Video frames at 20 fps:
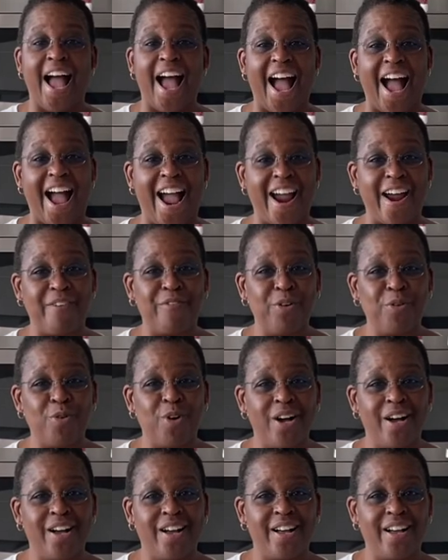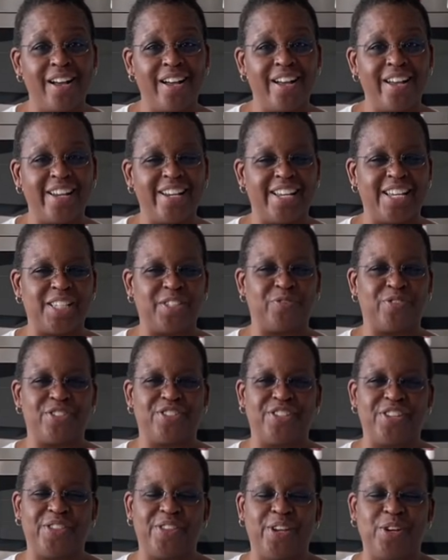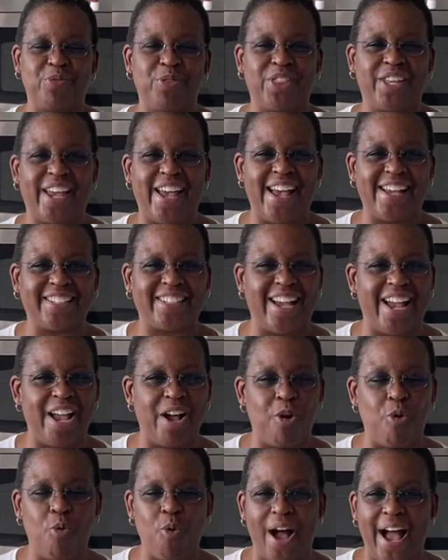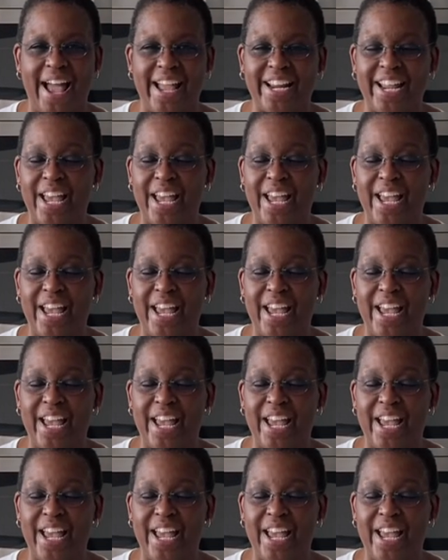Hi everyone, it's Persithia with Cacti on White,